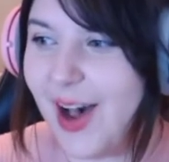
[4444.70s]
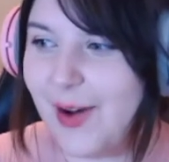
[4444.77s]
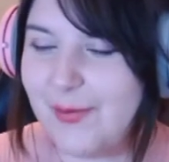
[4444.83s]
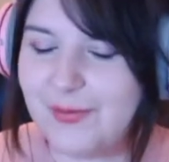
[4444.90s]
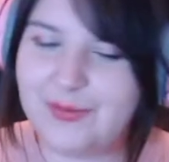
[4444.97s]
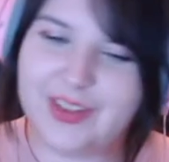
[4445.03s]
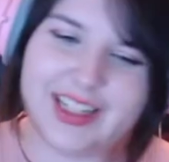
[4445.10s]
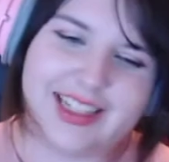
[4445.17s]

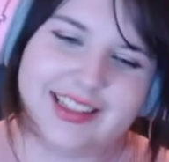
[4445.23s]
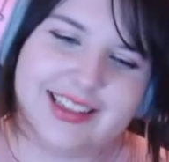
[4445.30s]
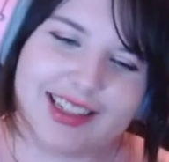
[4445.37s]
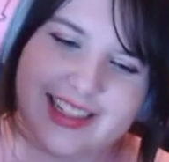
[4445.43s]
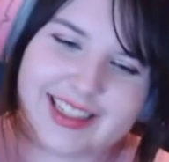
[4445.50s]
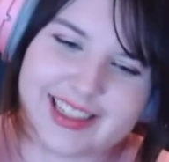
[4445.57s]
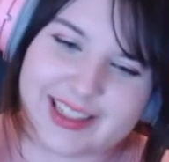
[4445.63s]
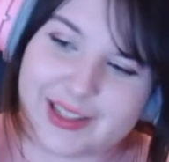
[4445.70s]
but it's
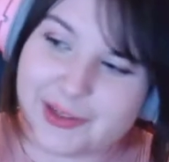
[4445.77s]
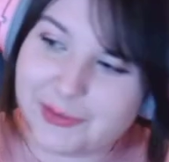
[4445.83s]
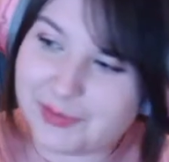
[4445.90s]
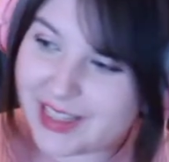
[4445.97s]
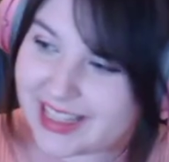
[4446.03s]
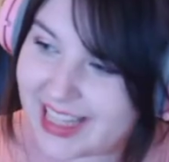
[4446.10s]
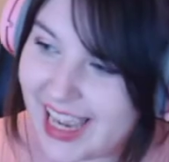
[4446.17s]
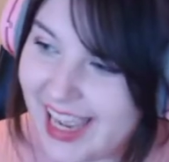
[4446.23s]
like, you know,
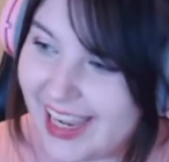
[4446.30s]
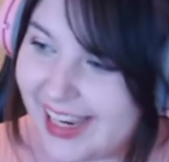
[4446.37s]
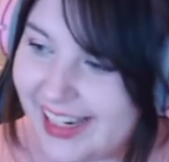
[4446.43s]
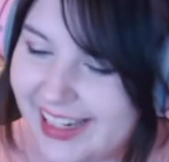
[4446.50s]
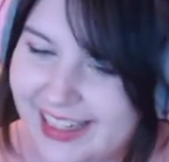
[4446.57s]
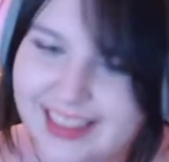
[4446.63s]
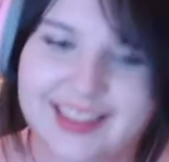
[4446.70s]
midday.